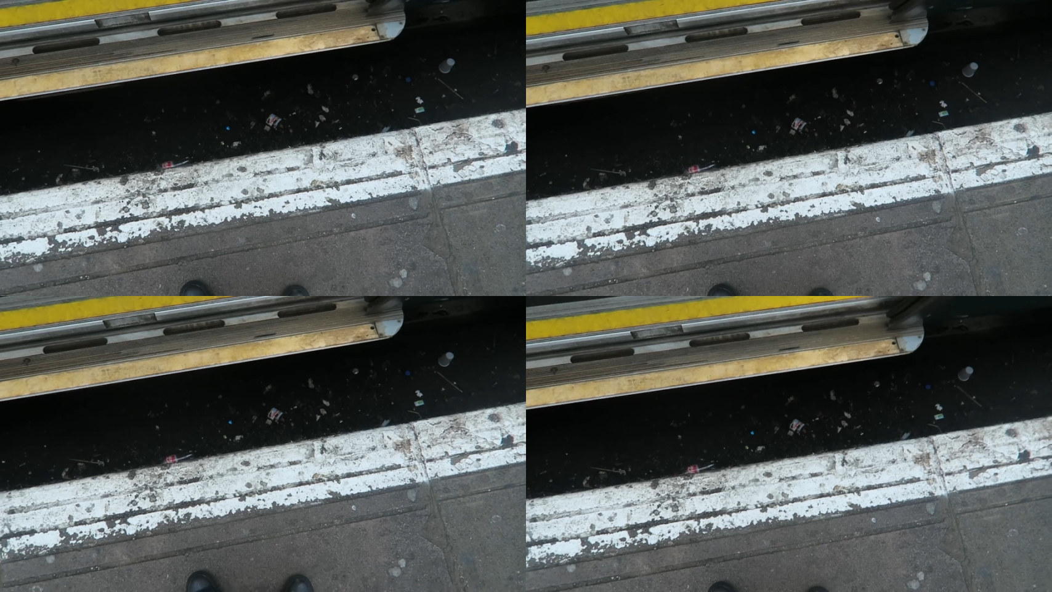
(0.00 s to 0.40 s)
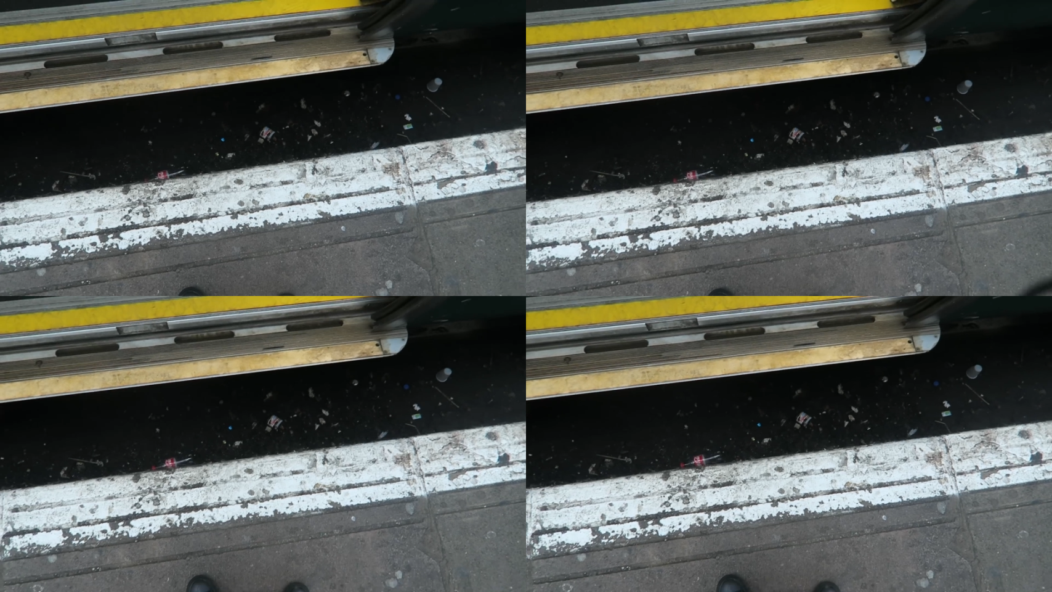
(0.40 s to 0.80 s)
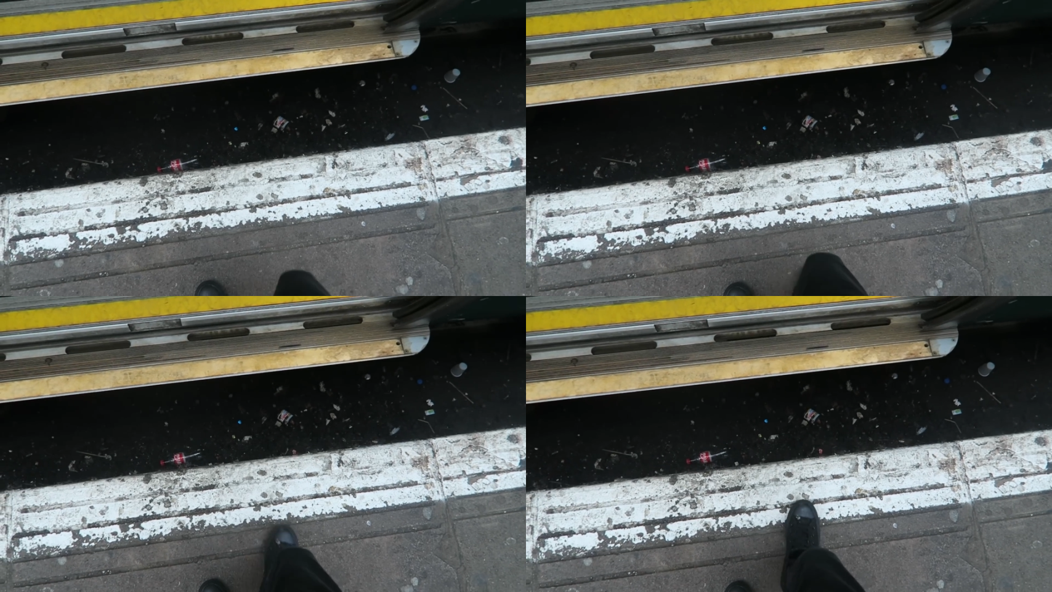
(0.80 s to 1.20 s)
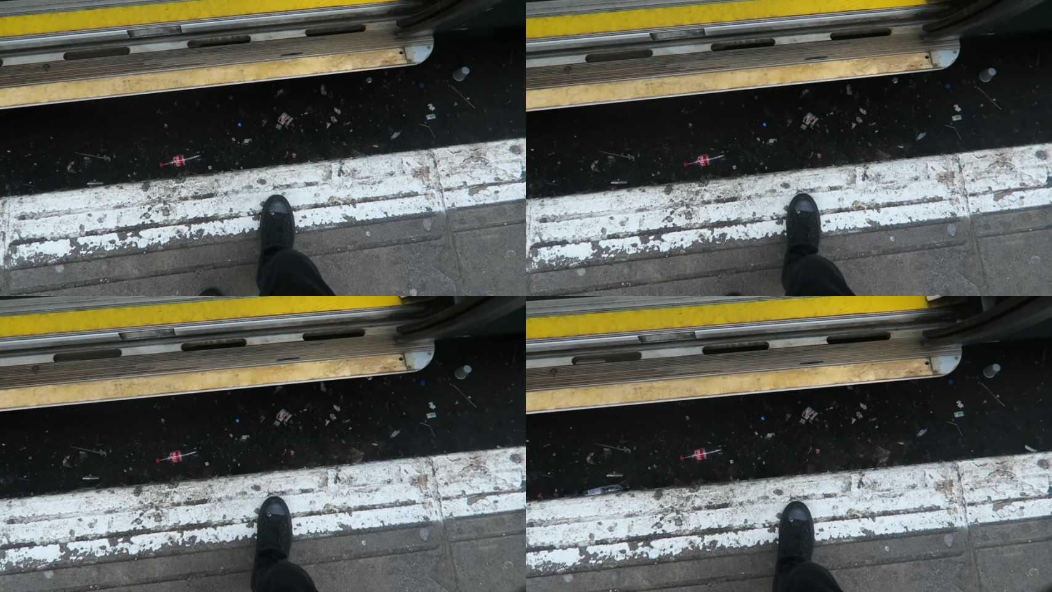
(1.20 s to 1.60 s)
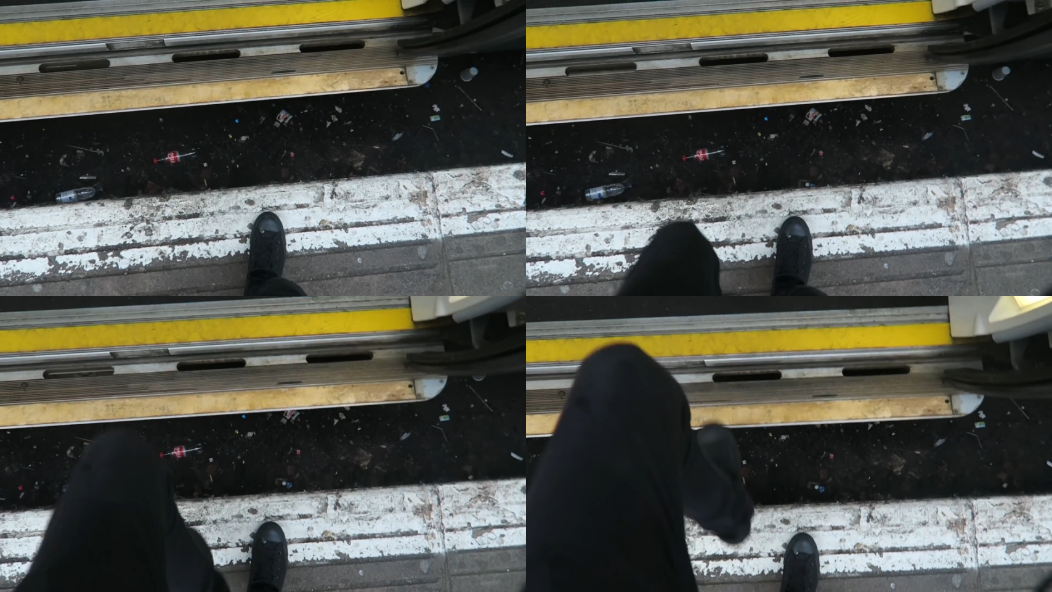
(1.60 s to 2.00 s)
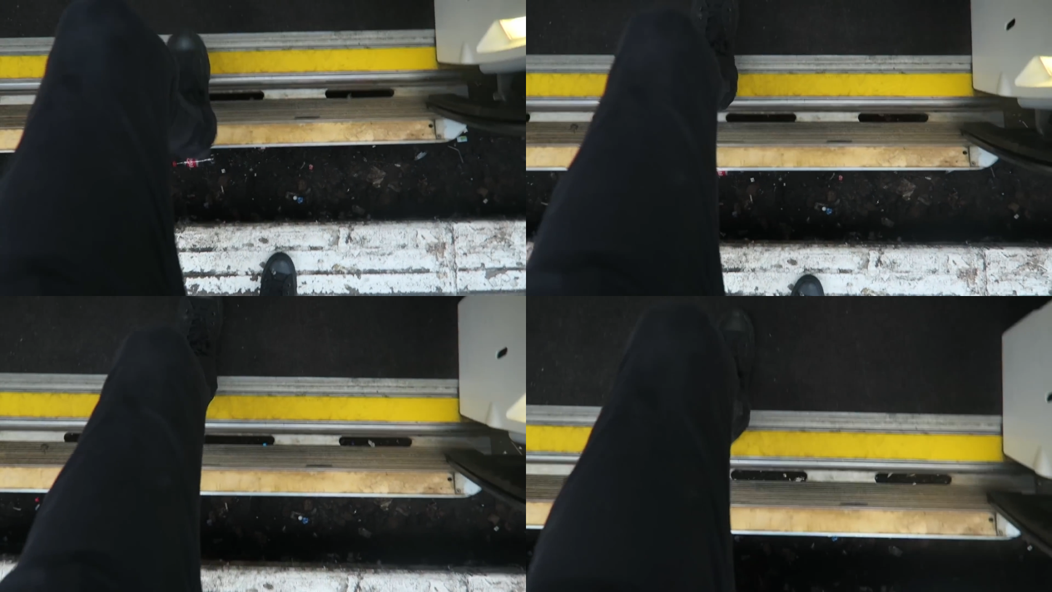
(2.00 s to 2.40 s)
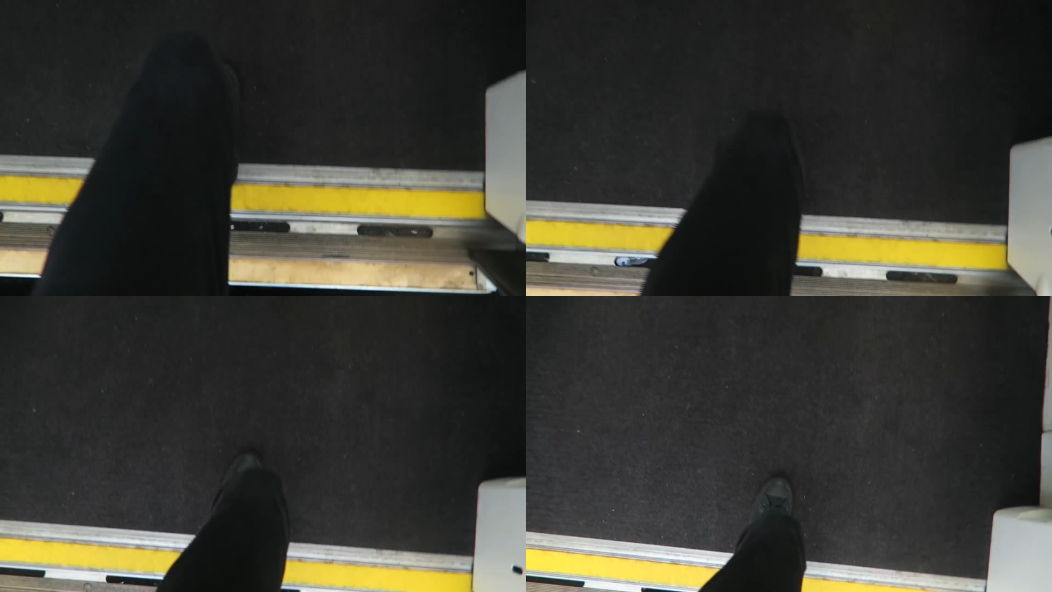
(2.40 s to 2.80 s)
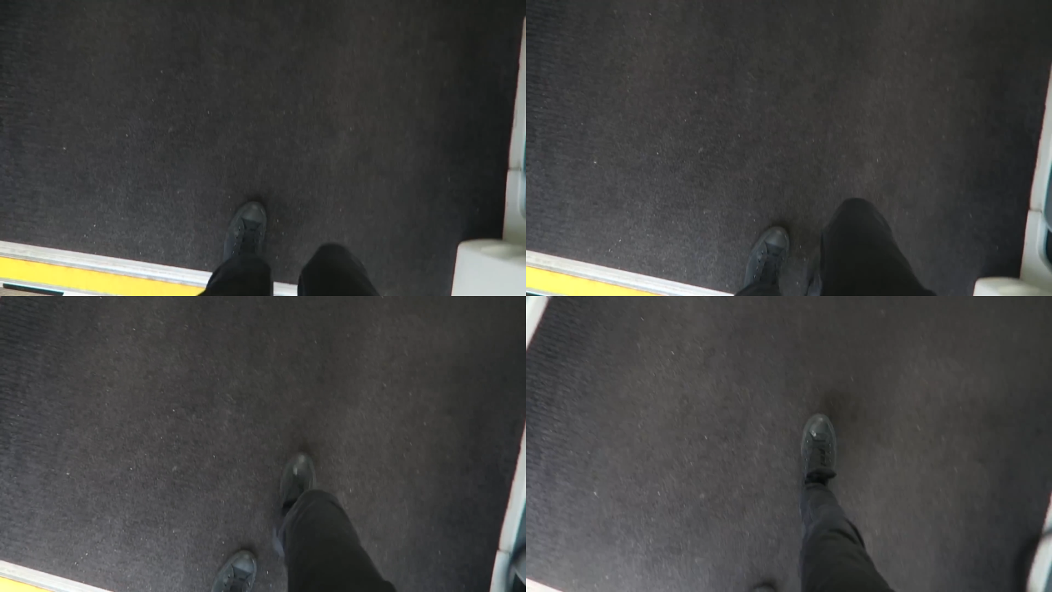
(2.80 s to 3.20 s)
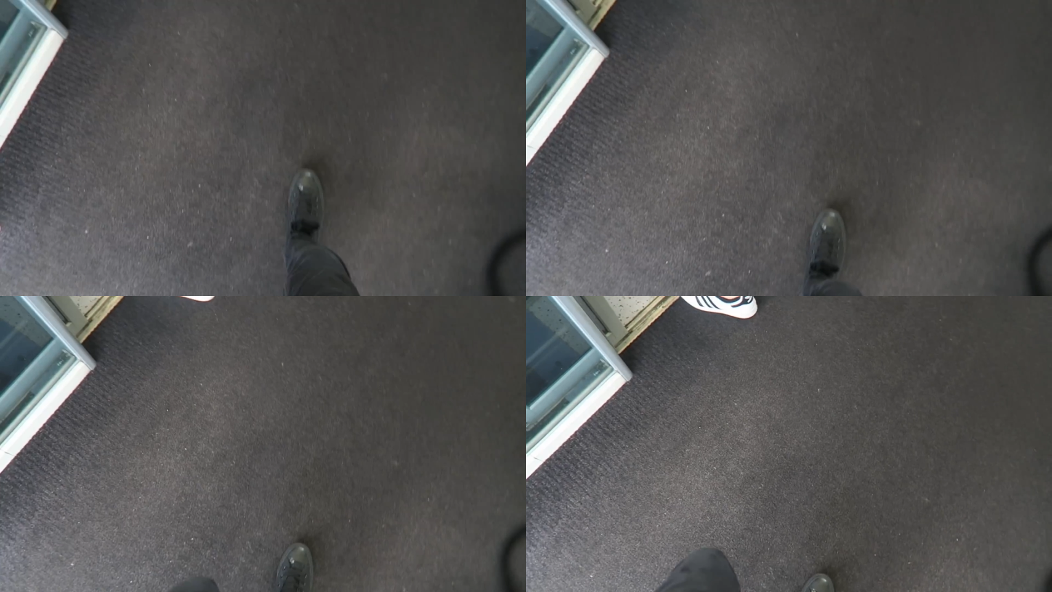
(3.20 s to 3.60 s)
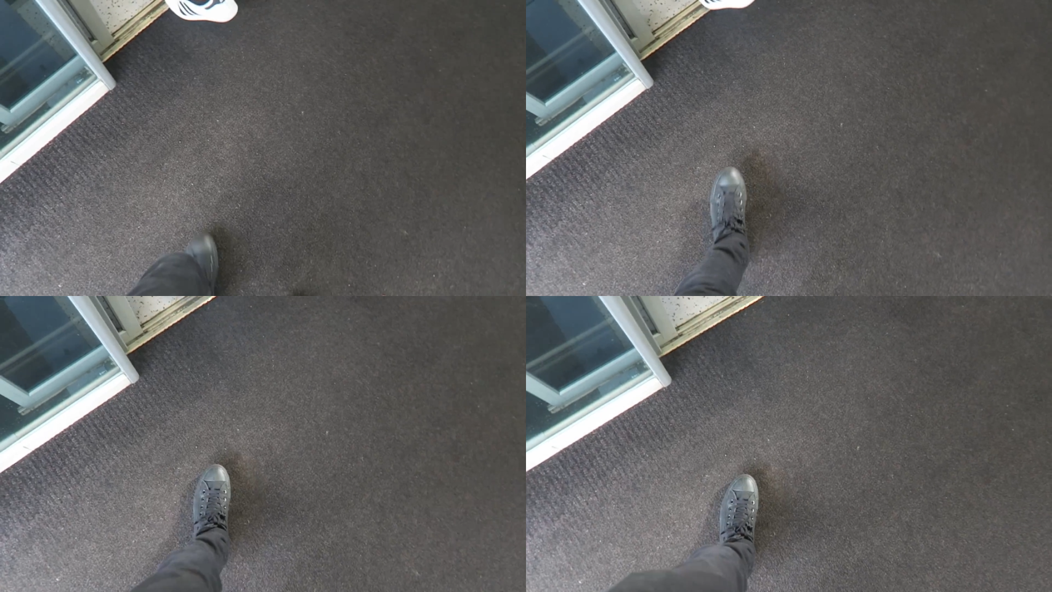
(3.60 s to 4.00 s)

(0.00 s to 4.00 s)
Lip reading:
[unreadable: no face in view]